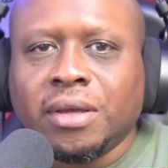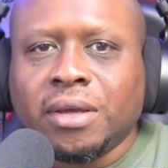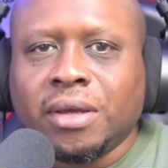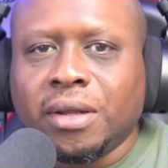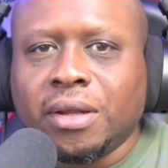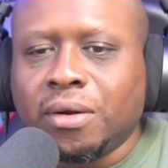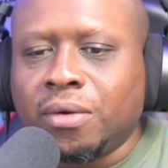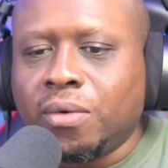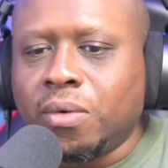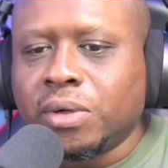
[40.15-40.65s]

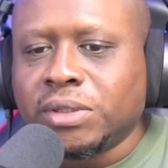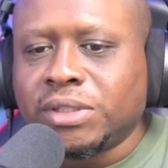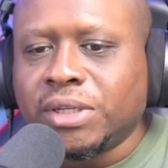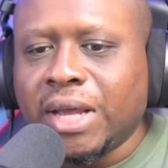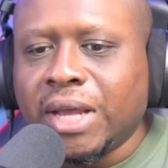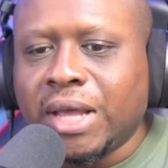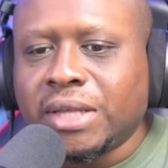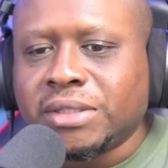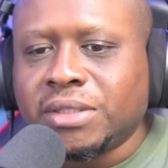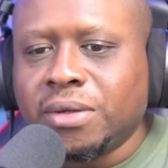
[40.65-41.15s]
And of course, you
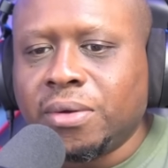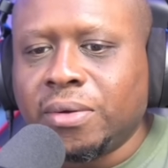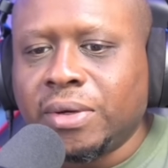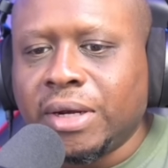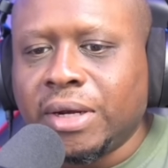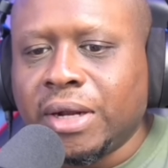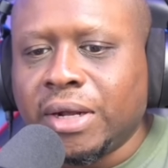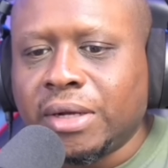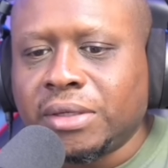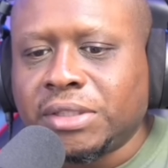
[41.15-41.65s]
guys know
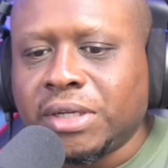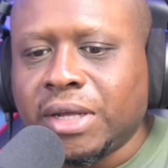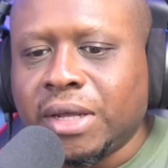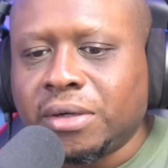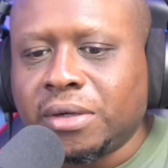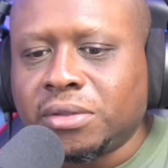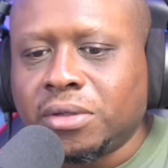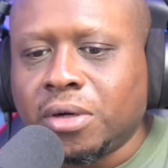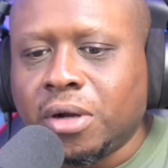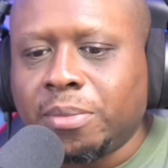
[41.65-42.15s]
that uh,
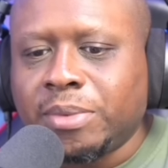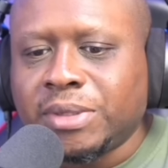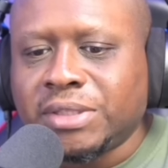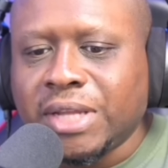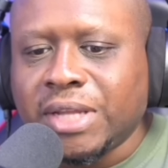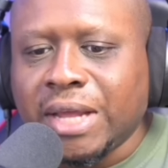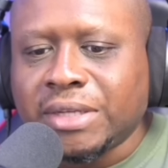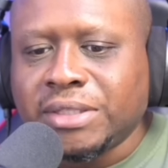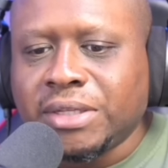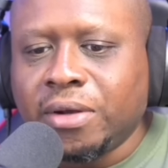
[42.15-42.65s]
Shannon Sharpe is
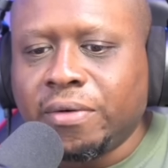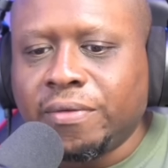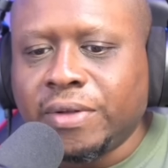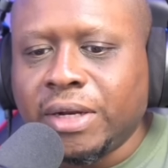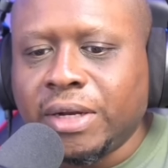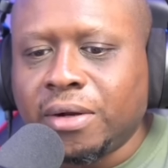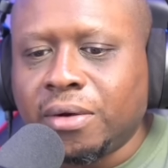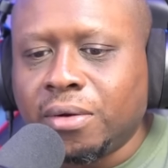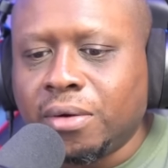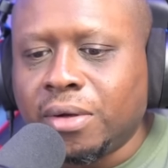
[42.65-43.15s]
actually over
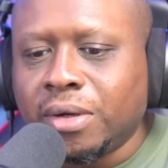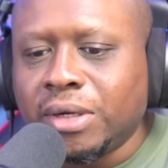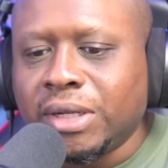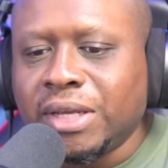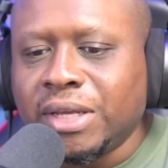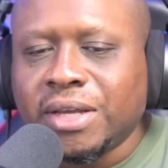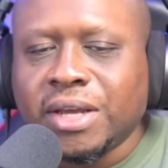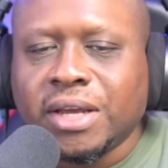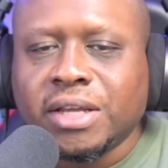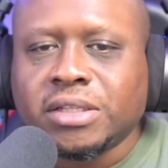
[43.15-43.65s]
there on
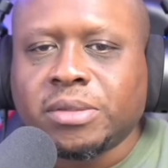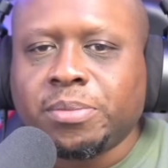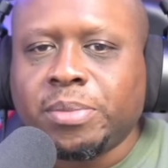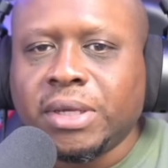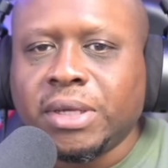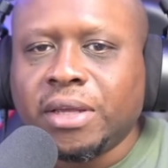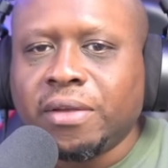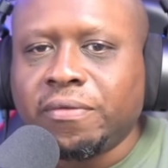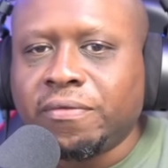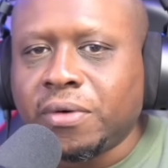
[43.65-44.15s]

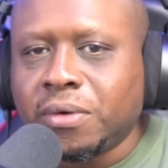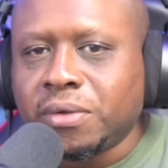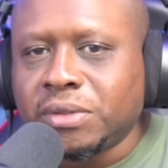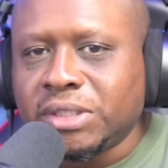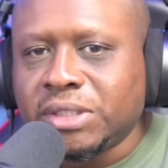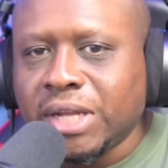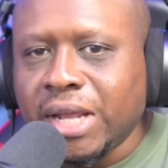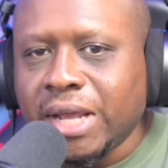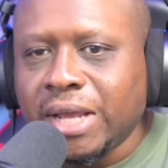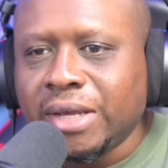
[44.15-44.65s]
ESPN
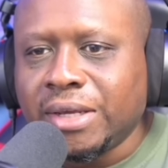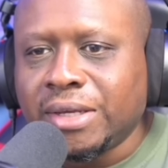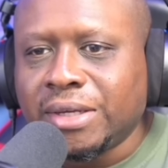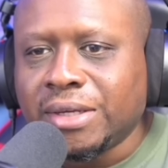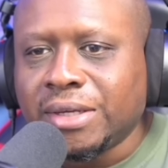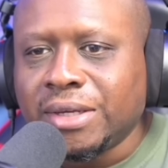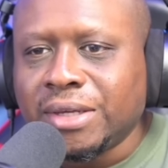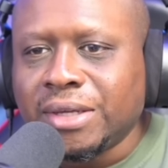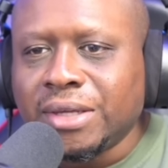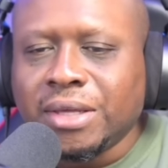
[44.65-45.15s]
First
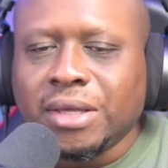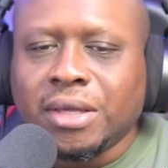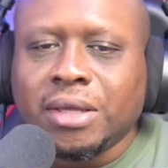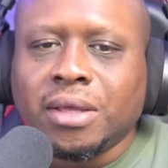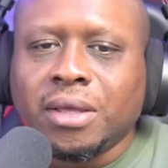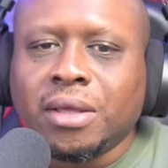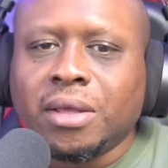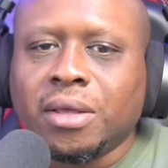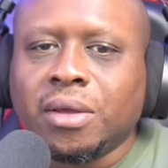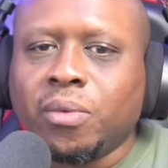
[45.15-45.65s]
Take
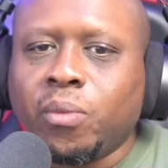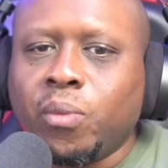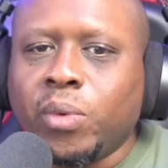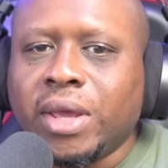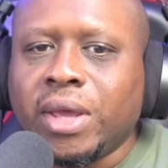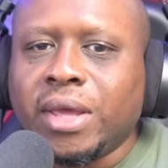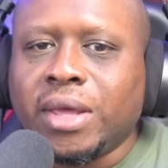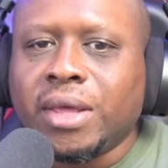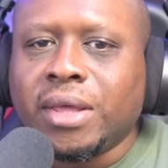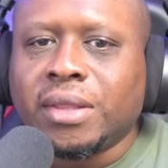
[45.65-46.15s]

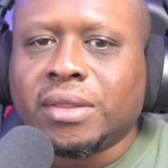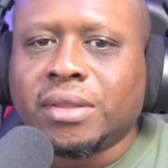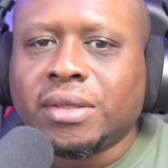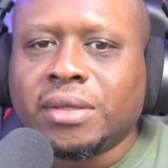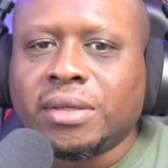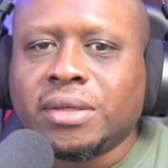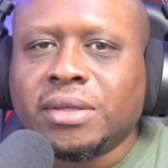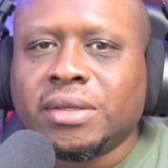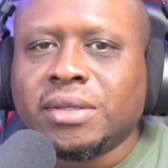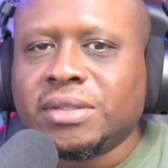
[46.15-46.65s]
with
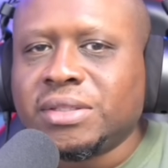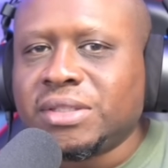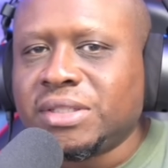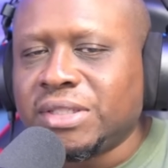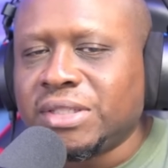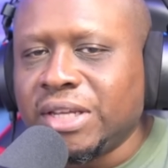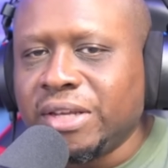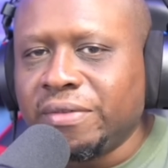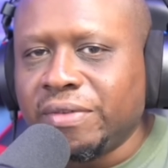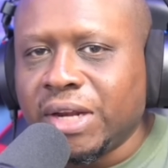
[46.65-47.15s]

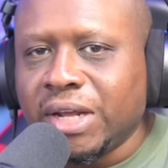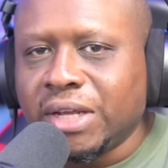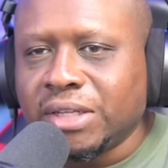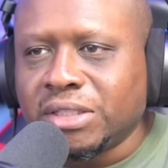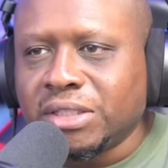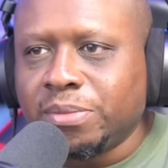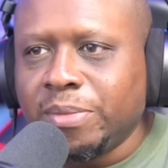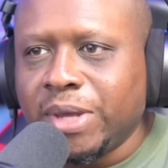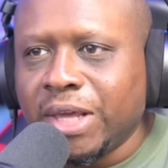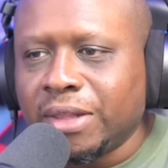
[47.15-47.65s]
Stephen A.
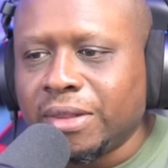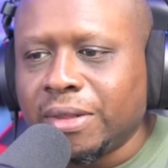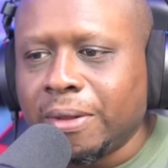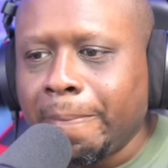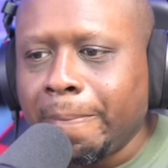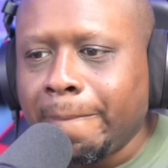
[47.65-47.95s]
Smith.